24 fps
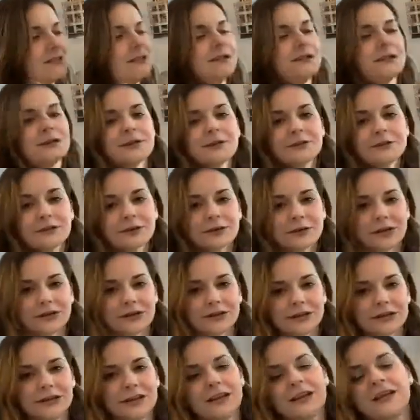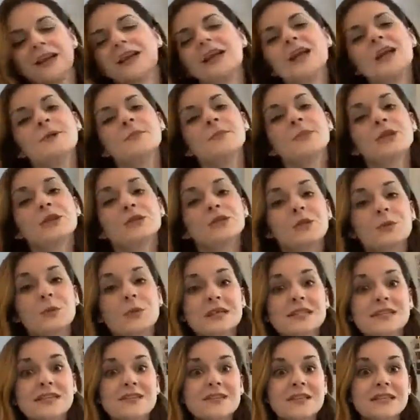Oh, great. So we
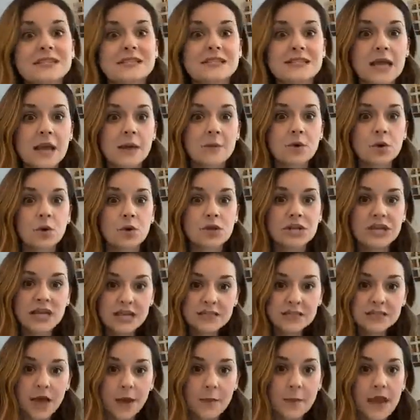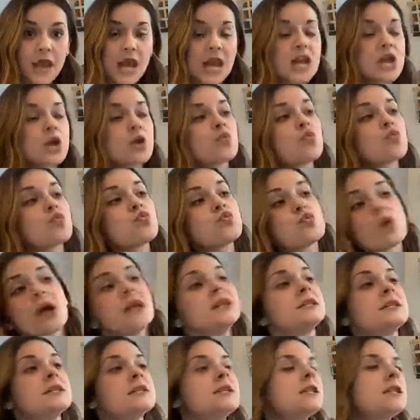see that Samuel gets up and he
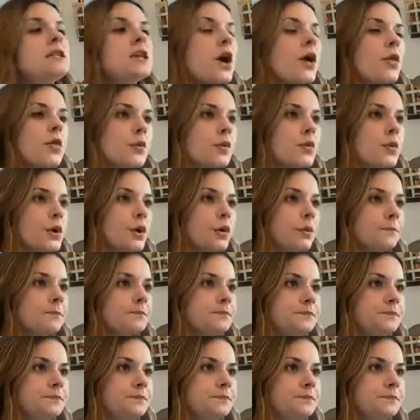runs into the other room.